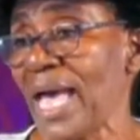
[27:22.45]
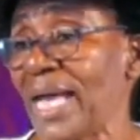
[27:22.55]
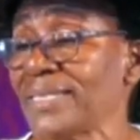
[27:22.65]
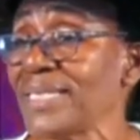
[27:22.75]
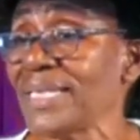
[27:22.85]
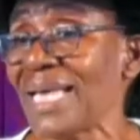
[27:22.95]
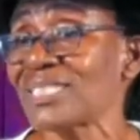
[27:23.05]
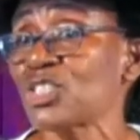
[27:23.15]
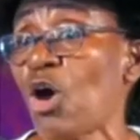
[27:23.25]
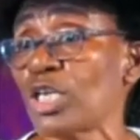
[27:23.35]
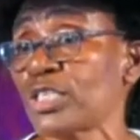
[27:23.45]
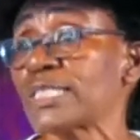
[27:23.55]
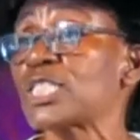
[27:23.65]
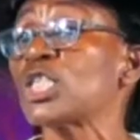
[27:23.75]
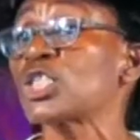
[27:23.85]
and he has taught
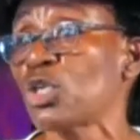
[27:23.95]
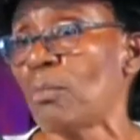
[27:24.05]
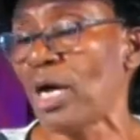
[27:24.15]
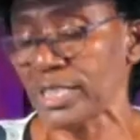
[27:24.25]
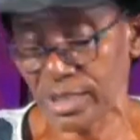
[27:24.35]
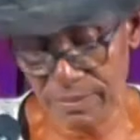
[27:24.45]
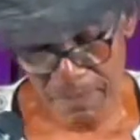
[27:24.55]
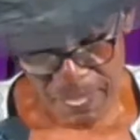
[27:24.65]
us so much.